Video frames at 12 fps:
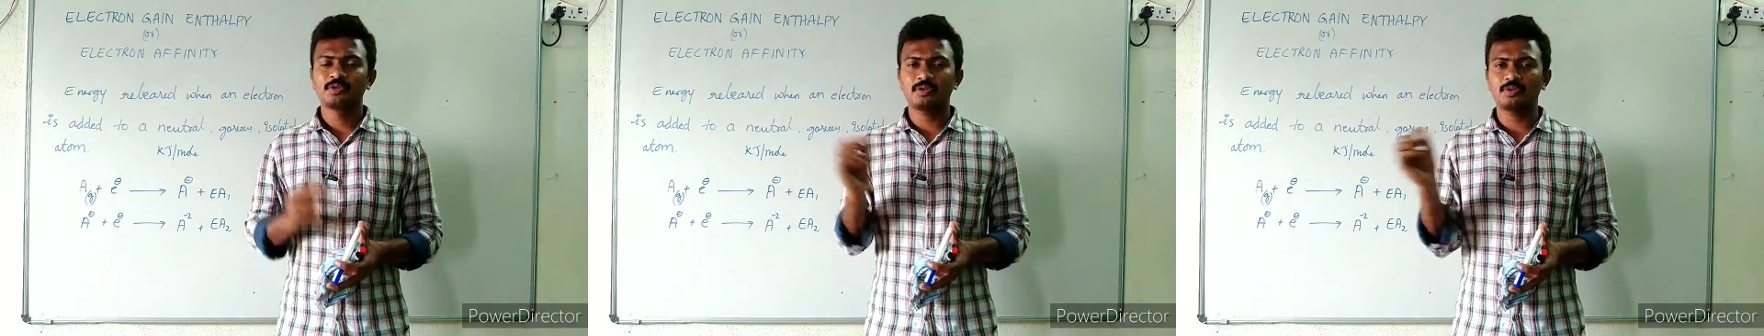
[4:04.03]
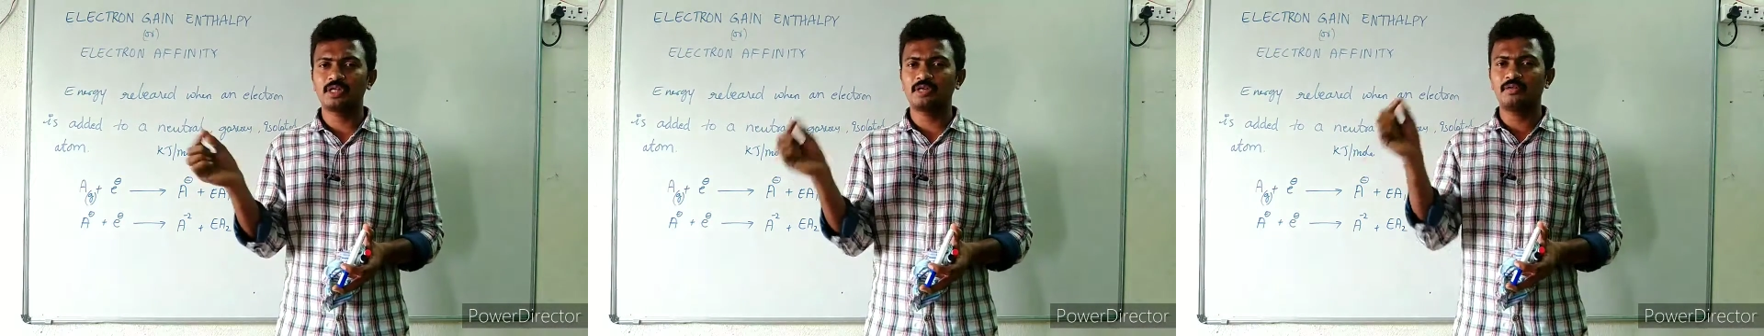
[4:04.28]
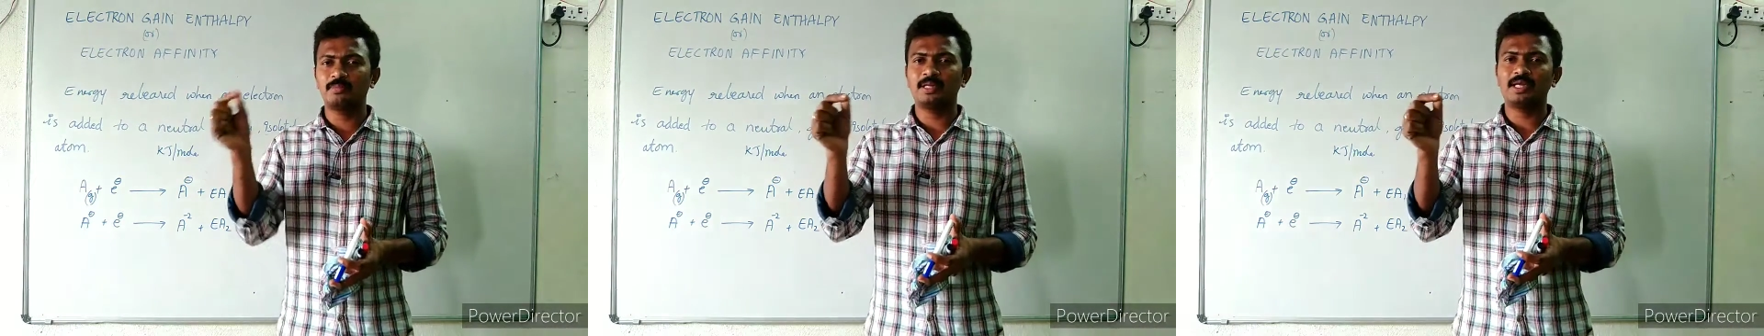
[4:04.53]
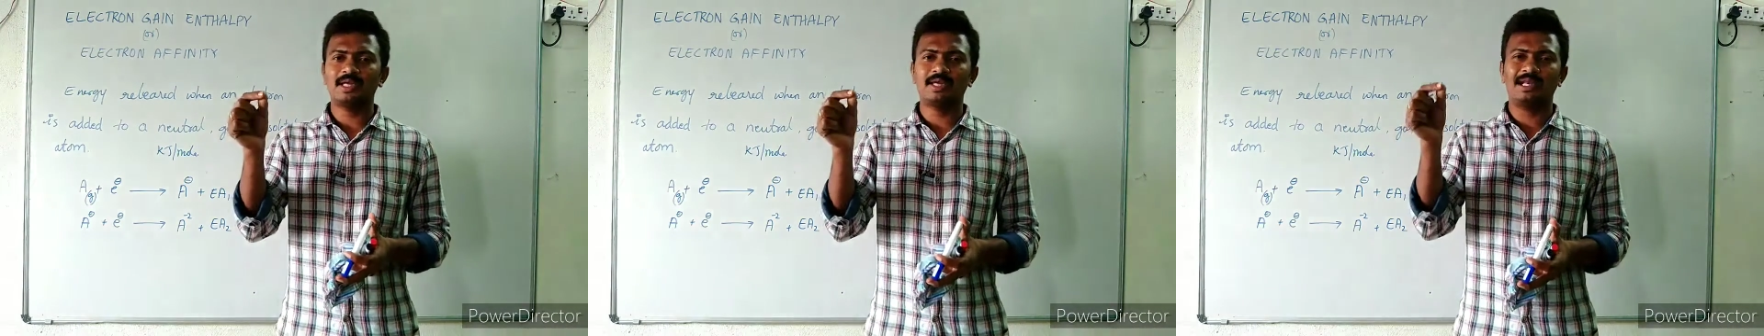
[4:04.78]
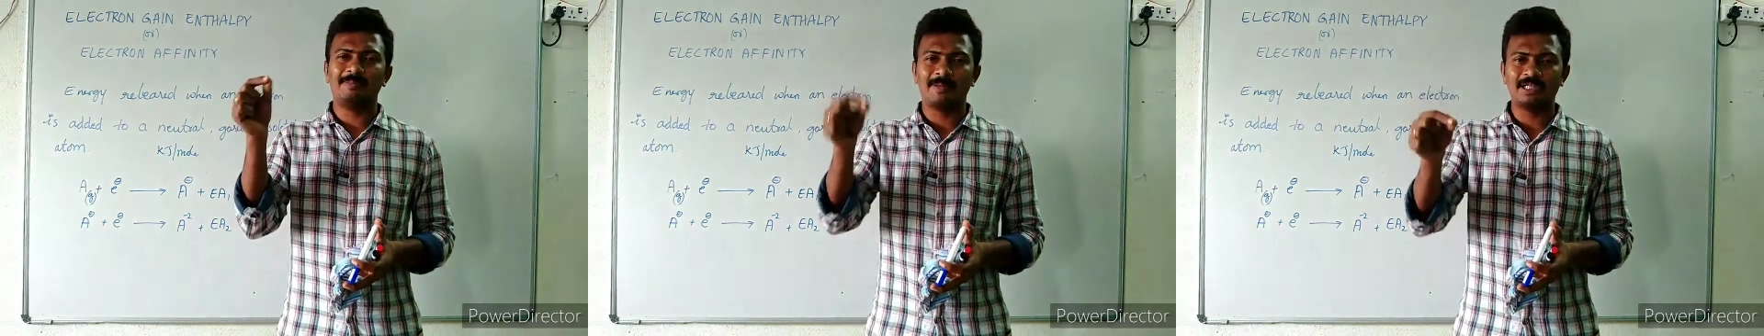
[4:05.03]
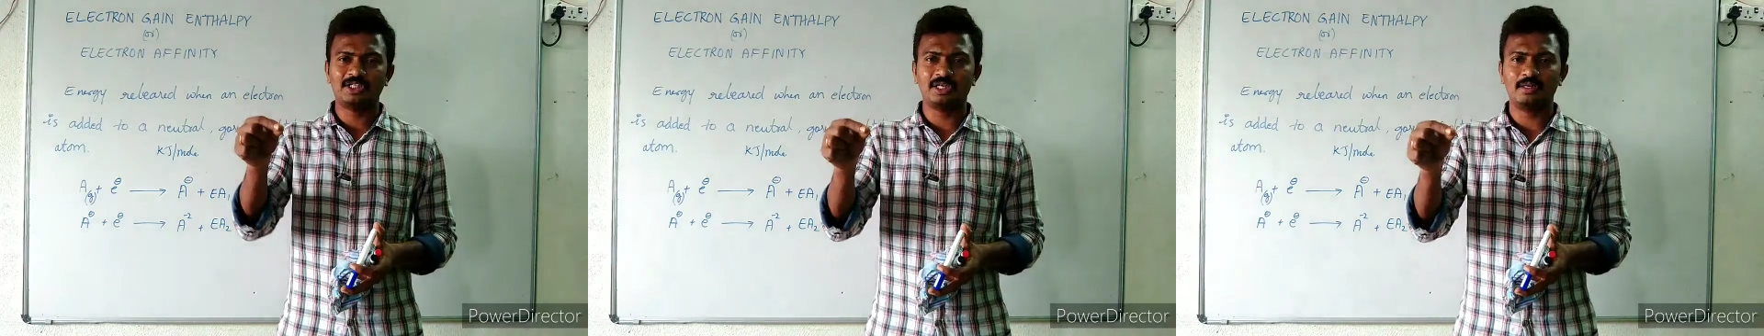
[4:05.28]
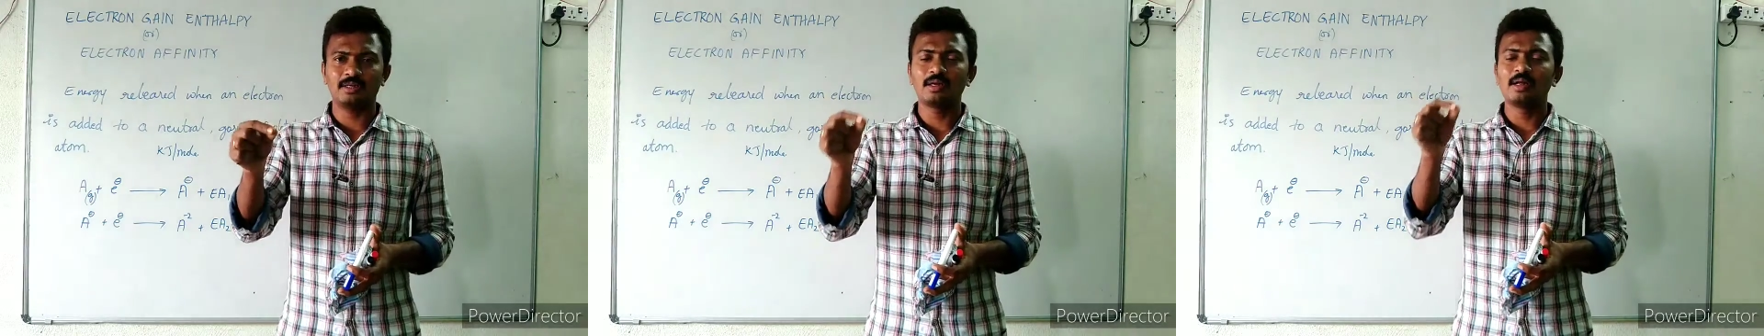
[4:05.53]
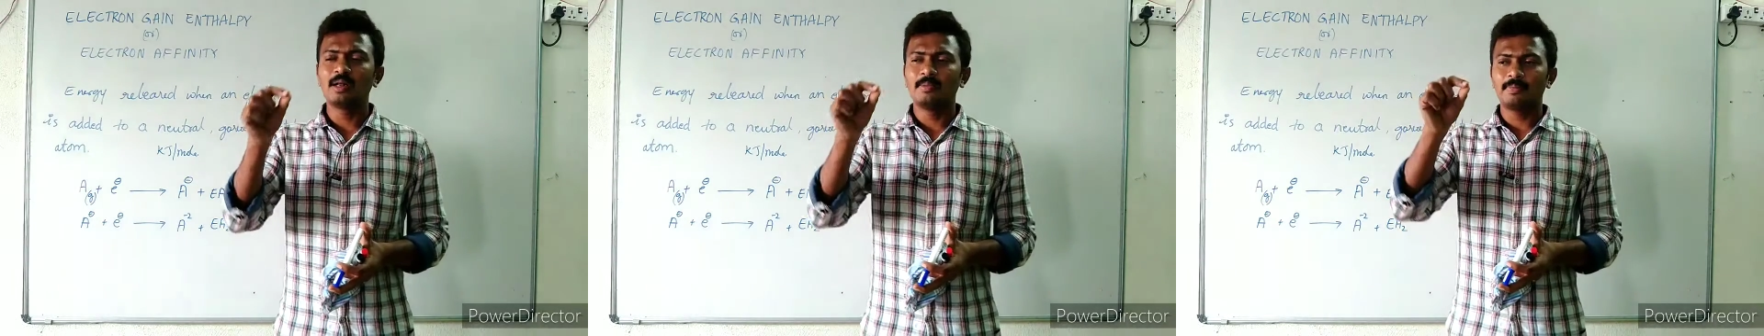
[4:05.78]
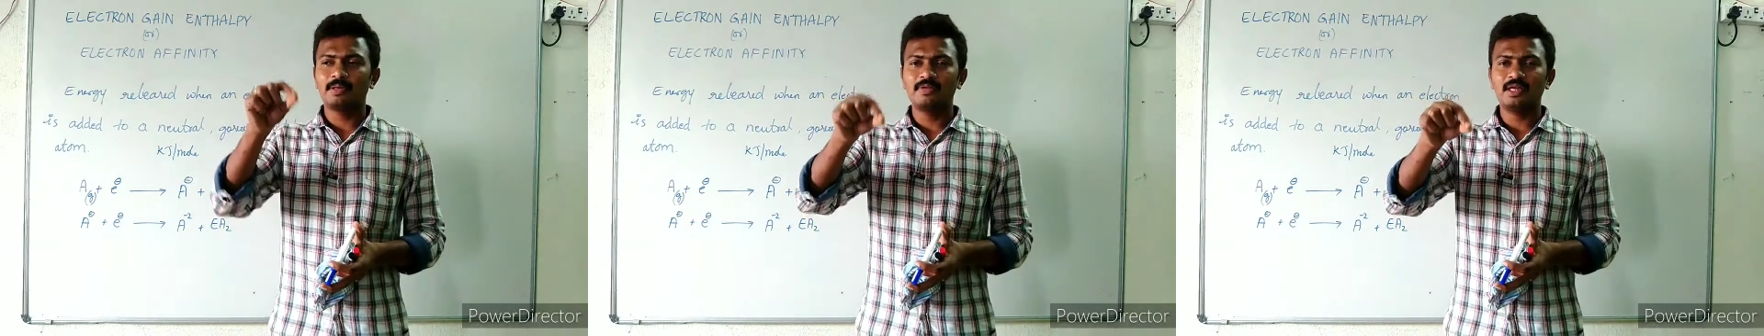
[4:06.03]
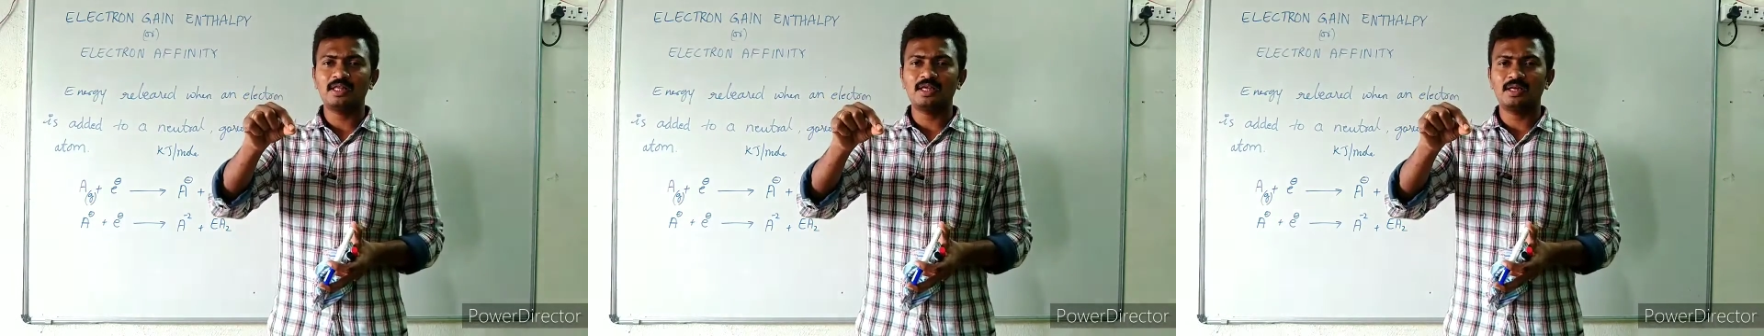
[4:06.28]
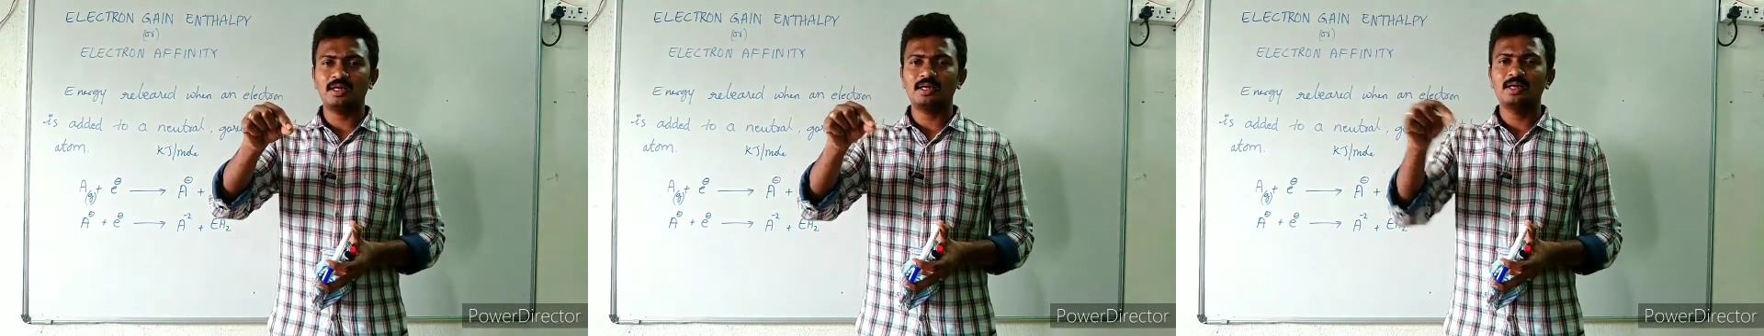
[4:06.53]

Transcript: So there will be a repulsion between the